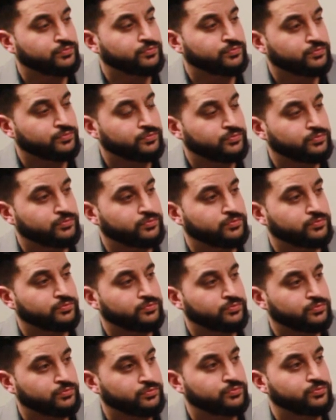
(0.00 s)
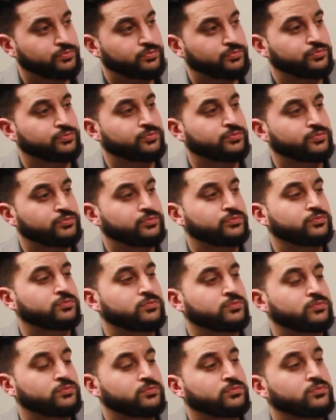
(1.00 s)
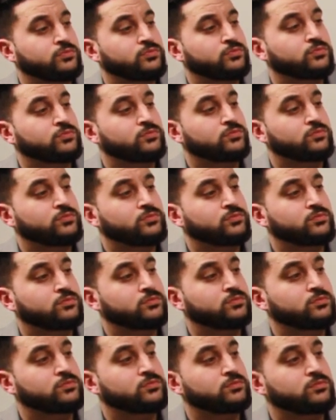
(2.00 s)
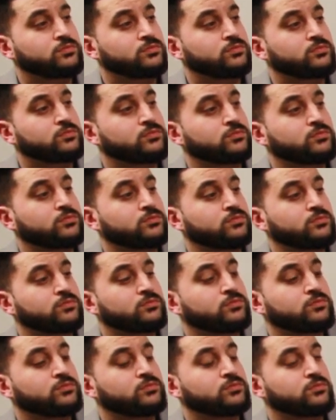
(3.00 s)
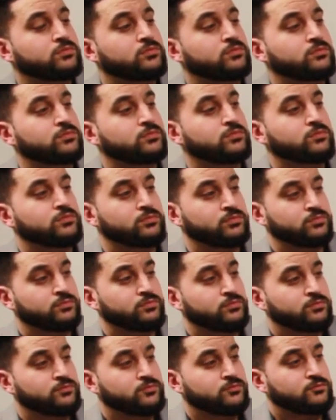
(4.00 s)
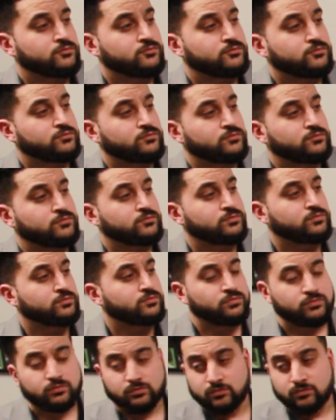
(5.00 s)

[no speech]